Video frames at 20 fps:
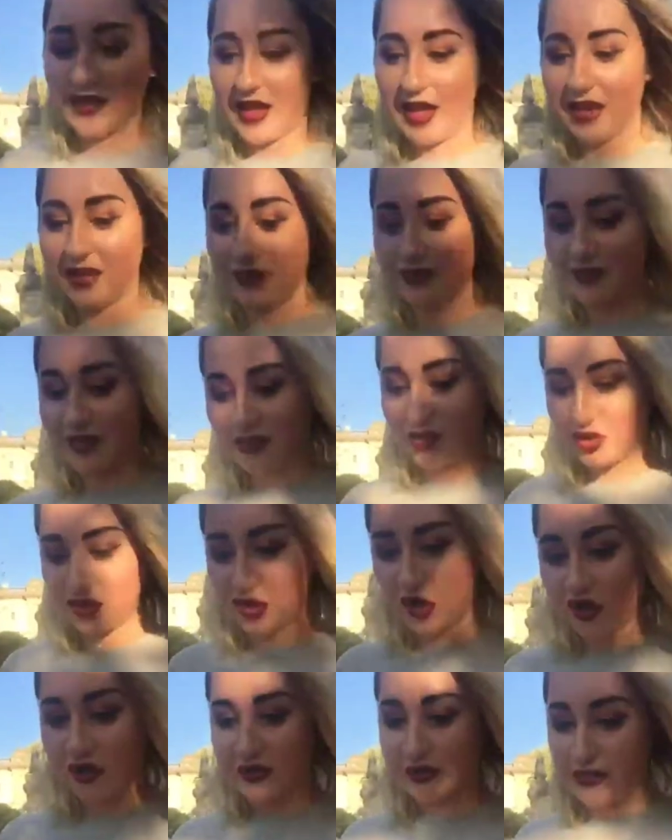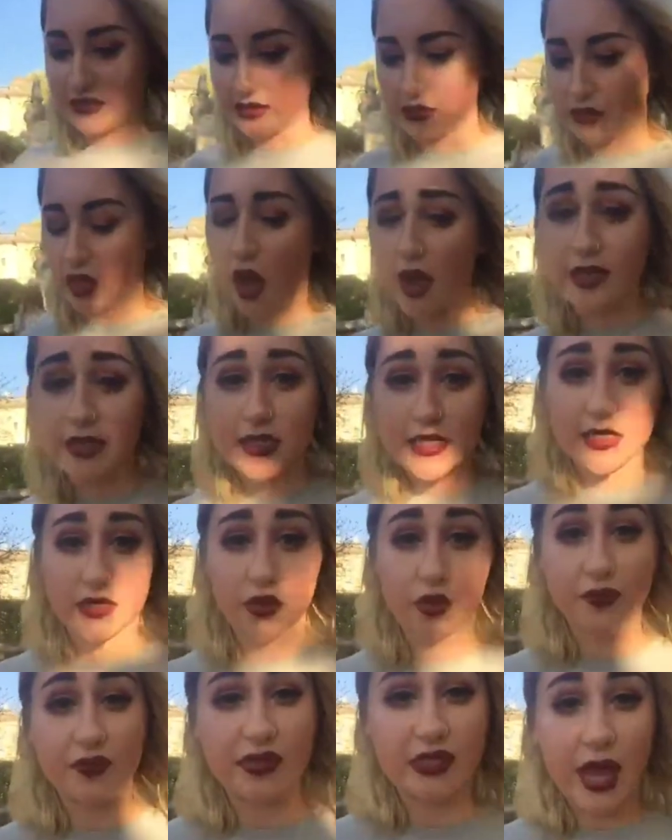Alexandra Gardens is nice. It's
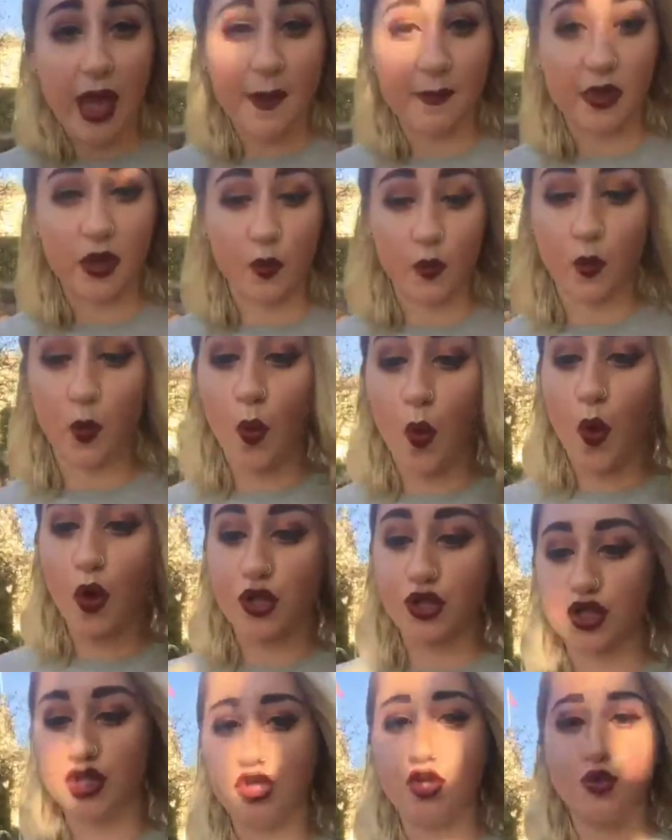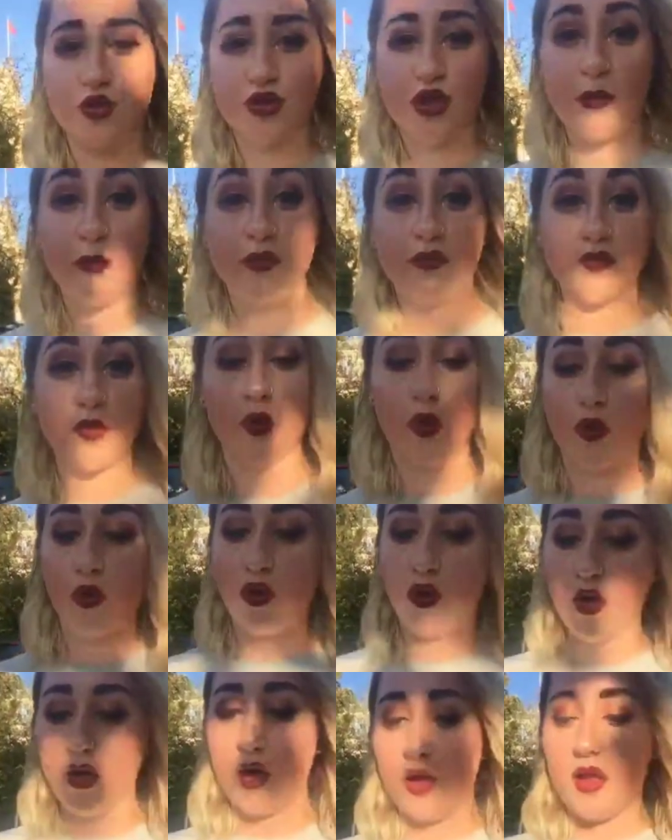sort of a 10 minute walk to some of your
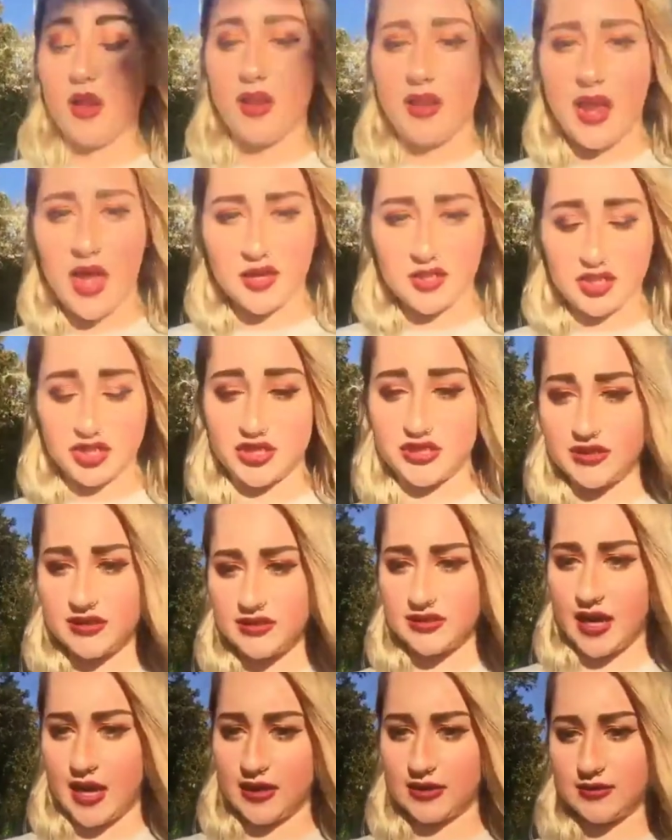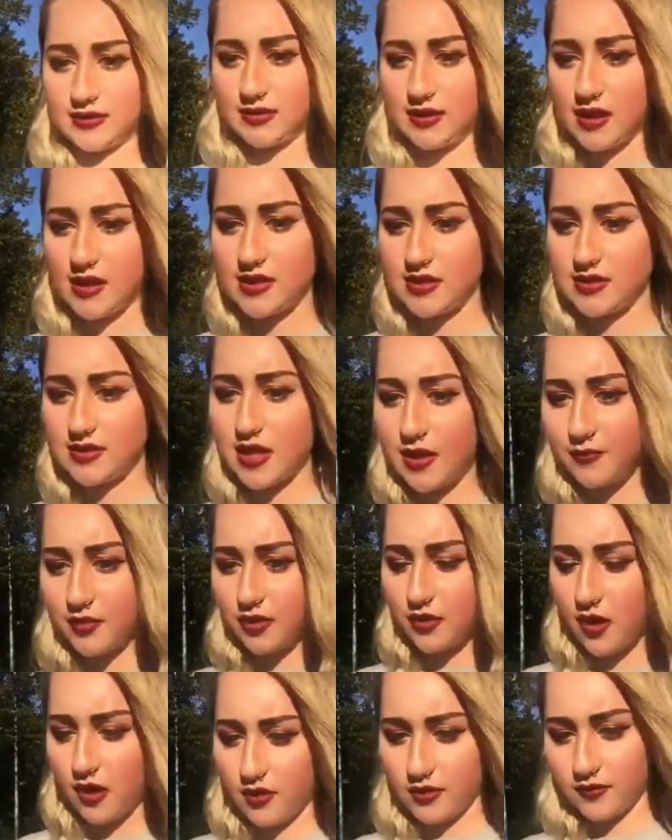lectures and
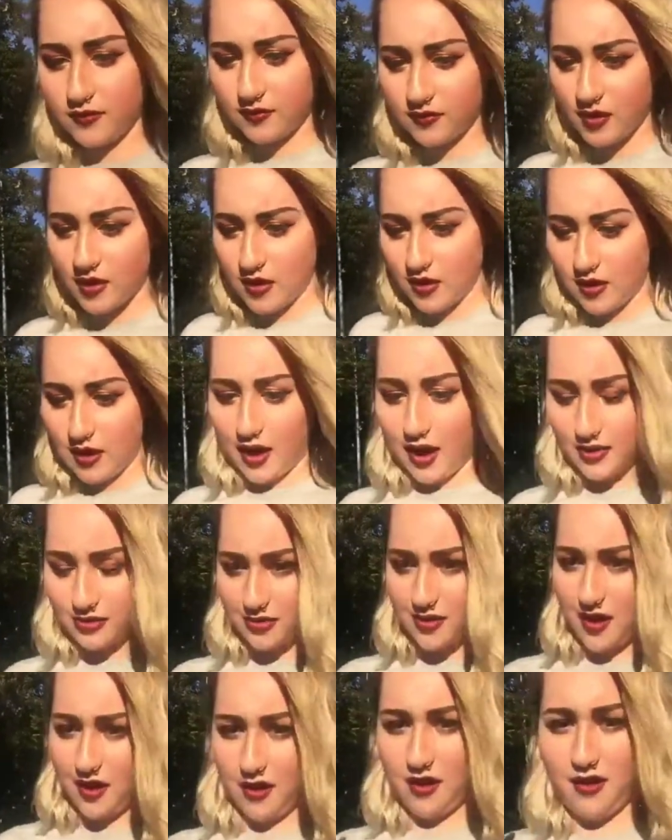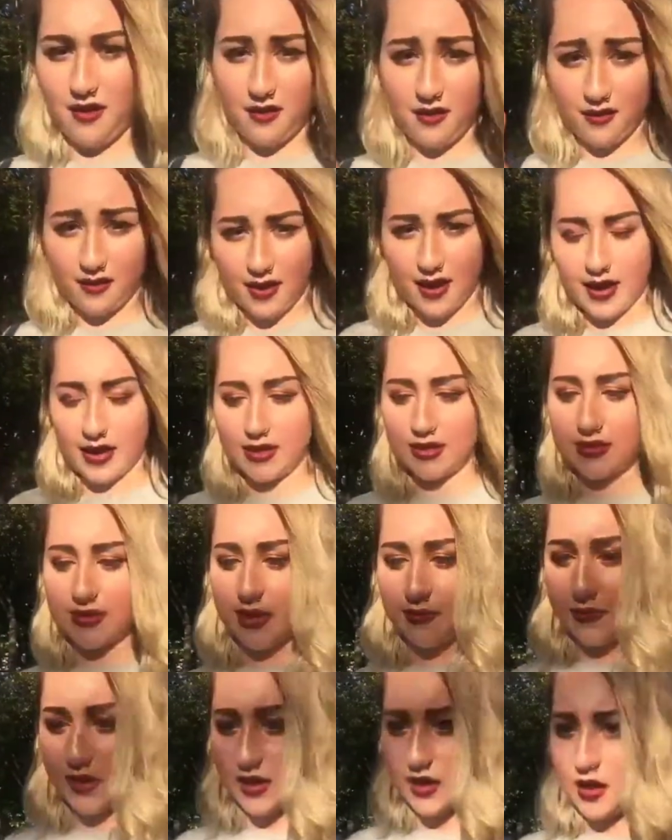seminars. And there are
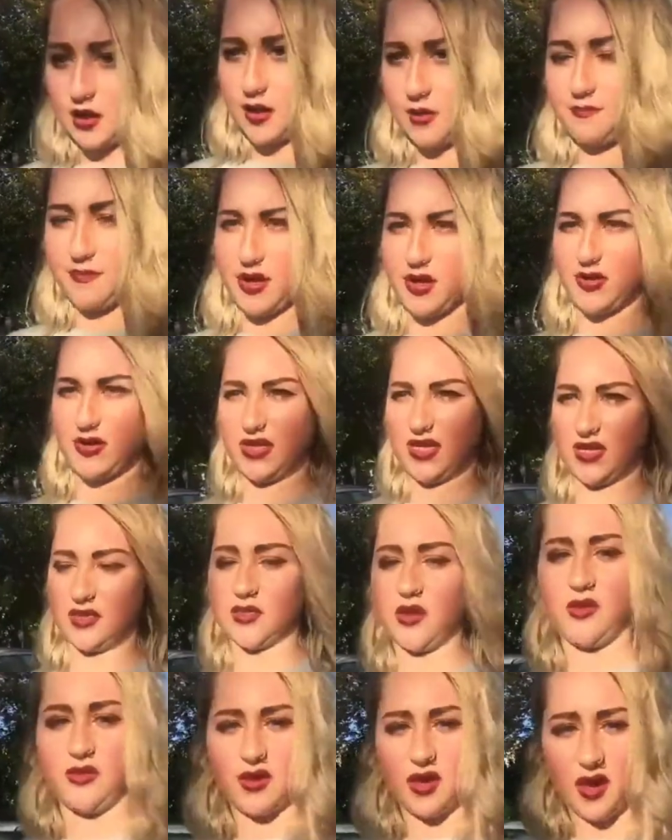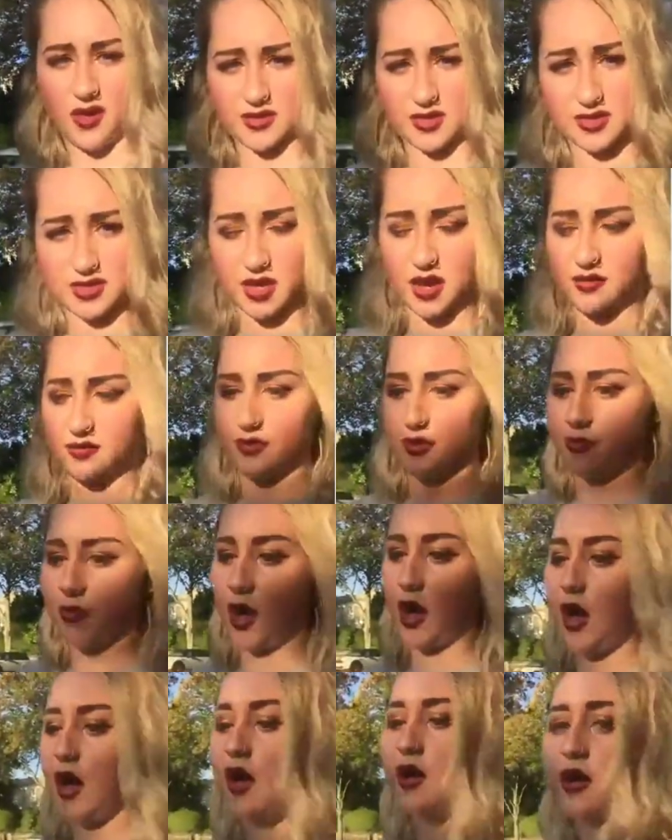academic buildings on the other side of the
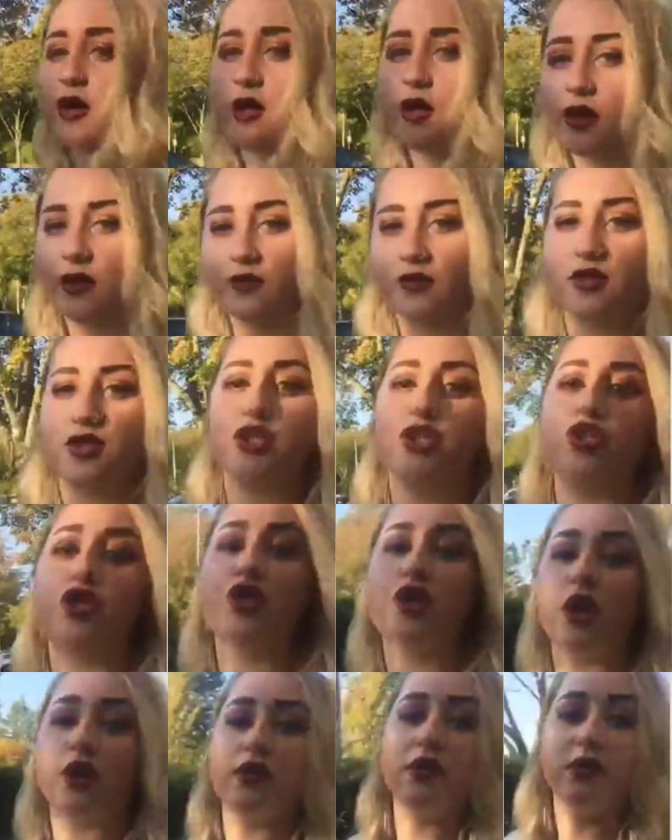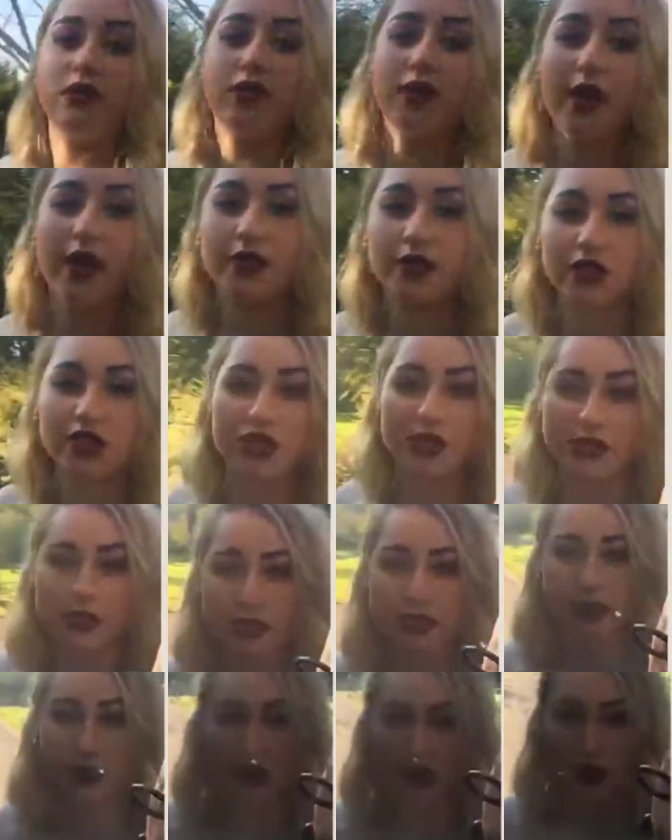park. So I'll just show you the
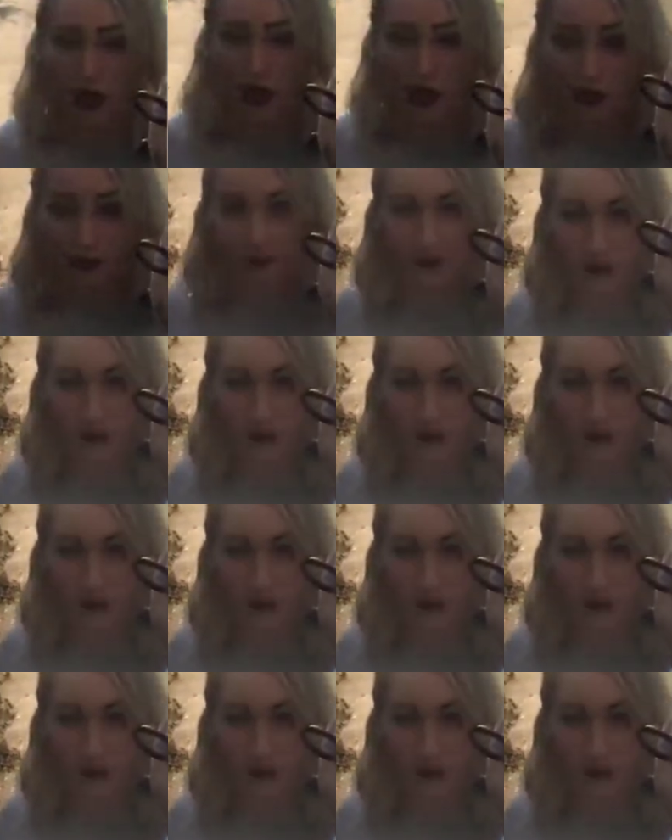entrance here.